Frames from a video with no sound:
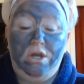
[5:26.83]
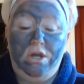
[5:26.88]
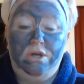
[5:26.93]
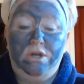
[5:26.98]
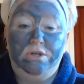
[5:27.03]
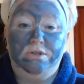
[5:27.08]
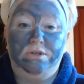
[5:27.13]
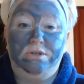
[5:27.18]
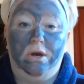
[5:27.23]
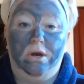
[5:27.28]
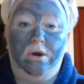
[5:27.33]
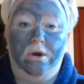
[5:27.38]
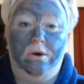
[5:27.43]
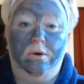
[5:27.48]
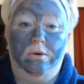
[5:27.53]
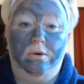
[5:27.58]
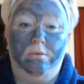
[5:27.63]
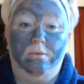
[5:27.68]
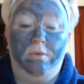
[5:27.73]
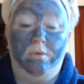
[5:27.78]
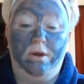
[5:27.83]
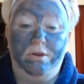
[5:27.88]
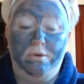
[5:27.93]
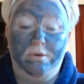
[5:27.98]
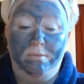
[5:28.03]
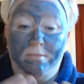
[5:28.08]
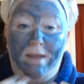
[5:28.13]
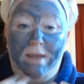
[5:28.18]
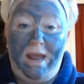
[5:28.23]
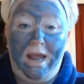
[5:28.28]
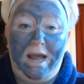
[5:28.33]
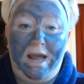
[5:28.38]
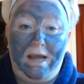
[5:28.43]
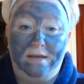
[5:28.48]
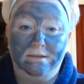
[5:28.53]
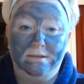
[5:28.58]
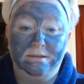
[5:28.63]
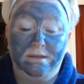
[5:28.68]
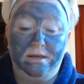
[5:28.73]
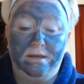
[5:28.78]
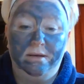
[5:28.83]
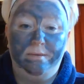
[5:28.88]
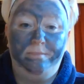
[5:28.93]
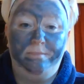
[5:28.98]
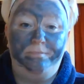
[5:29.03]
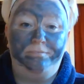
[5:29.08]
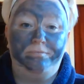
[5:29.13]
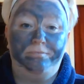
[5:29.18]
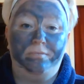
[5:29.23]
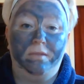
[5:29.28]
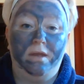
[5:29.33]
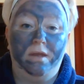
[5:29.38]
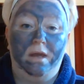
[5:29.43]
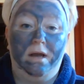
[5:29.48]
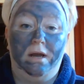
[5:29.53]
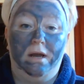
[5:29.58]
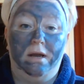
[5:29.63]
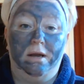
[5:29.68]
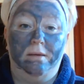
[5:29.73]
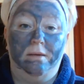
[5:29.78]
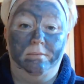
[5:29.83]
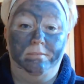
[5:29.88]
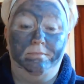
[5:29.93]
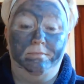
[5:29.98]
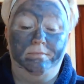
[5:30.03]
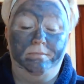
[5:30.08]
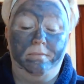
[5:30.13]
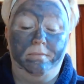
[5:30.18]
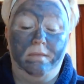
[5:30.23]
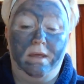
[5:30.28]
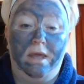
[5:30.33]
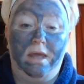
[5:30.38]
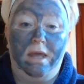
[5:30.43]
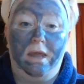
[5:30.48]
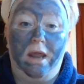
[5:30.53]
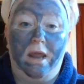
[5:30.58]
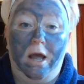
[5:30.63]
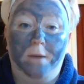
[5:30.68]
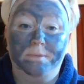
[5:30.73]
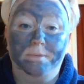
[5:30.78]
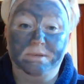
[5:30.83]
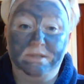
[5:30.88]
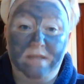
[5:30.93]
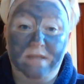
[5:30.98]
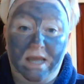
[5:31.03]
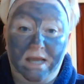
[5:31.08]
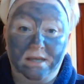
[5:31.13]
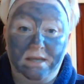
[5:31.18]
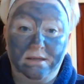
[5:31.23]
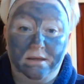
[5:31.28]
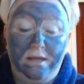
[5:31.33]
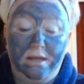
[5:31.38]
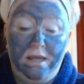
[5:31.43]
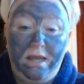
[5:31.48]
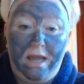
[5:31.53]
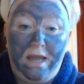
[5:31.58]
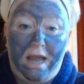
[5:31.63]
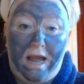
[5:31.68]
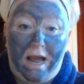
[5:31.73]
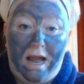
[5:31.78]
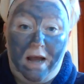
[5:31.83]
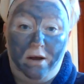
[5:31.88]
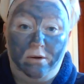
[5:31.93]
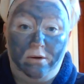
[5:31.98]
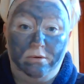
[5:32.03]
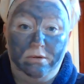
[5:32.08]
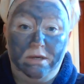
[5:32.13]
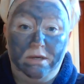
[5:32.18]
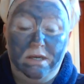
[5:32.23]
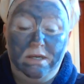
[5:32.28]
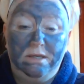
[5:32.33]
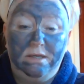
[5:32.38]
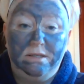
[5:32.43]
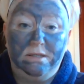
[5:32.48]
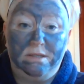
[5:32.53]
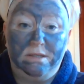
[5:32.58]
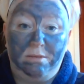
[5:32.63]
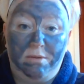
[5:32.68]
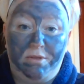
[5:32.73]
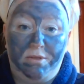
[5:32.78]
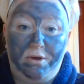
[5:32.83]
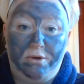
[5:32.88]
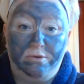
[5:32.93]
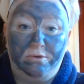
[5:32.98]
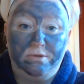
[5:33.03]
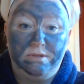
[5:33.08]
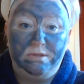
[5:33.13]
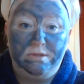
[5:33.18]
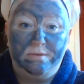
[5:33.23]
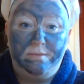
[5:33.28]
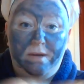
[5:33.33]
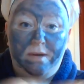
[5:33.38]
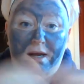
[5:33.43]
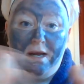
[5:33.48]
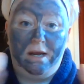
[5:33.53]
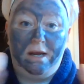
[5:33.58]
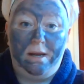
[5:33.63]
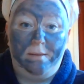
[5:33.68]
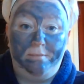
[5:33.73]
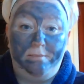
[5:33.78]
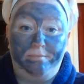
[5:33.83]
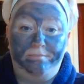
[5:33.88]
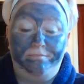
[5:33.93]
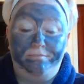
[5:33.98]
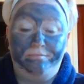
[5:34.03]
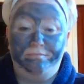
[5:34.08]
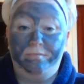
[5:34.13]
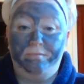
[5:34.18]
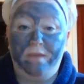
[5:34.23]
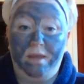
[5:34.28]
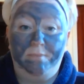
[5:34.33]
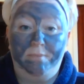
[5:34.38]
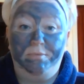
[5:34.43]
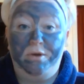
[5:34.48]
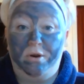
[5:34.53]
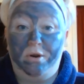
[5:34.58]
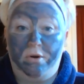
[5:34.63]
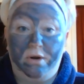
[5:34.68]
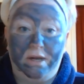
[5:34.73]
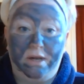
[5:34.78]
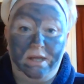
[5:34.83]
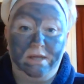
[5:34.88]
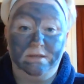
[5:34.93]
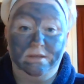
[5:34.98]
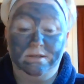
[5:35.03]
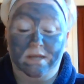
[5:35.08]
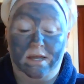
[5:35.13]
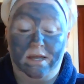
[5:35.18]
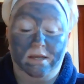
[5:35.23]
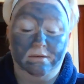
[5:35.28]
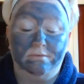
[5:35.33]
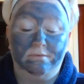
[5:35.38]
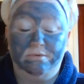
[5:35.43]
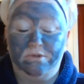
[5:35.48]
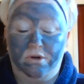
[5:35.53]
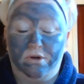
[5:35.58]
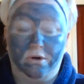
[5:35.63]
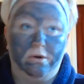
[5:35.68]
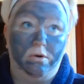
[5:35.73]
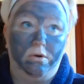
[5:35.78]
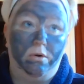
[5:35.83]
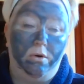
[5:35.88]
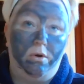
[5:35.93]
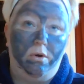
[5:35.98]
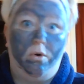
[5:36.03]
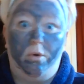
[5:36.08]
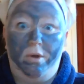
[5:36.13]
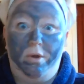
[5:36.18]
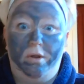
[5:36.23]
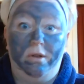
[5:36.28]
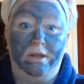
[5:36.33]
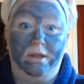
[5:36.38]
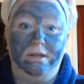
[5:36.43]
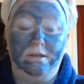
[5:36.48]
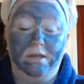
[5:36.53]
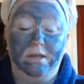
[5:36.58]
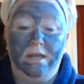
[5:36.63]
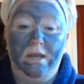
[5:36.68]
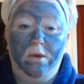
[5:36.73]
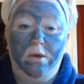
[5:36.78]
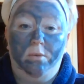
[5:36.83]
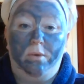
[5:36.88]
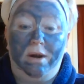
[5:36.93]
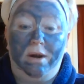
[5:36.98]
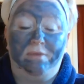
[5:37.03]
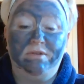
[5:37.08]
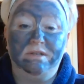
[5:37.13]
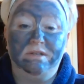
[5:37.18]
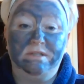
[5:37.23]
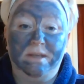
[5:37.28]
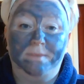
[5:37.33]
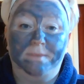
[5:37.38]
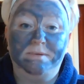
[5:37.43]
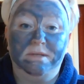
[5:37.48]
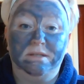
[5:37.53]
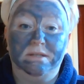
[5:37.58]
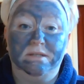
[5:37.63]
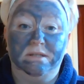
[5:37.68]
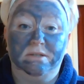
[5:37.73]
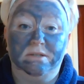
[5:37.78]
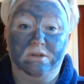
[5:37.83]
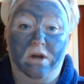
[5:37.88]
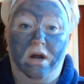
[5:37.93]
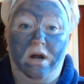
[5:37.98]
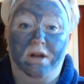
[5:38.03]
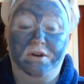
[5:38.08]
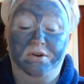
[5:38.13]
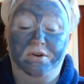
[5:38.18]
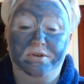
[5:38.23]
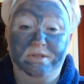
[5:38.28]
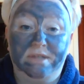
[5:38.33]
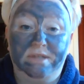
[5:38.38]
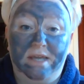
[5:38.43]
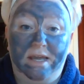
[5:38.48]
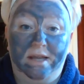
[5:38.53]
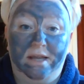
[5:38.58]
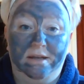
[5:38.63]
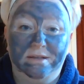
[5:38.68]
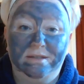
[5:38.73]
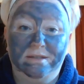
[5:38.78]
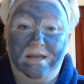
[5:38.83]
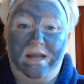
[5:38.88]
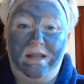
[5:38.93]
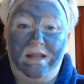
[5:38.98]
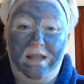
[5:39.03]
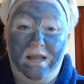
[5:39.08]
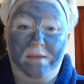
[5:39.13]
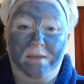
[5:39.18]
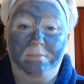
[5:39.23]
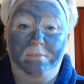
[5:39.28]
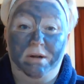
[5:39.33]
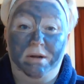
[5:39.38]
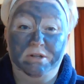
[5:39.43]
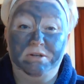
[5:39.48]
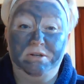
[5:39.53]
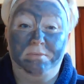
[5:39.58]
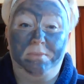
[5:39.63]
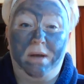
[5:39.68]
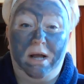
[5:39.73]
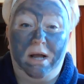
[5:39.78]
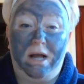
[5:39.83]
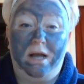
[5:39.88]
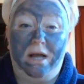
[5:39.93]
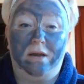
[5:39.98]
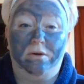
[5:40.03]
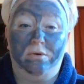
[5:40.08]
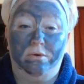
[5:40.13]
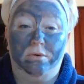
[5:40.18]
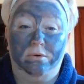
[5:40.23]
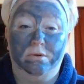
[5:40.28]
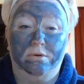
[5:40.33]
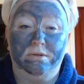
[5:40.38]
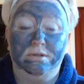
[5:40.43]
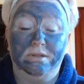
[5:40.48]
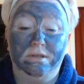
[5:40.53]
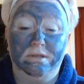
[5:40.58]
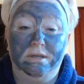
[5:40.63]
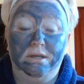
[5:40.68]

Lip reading: So when you mask, it helps take out some of those impurities and dirt and oil and whatever substance is caught in your skin. It's kind of like a bunch of potholes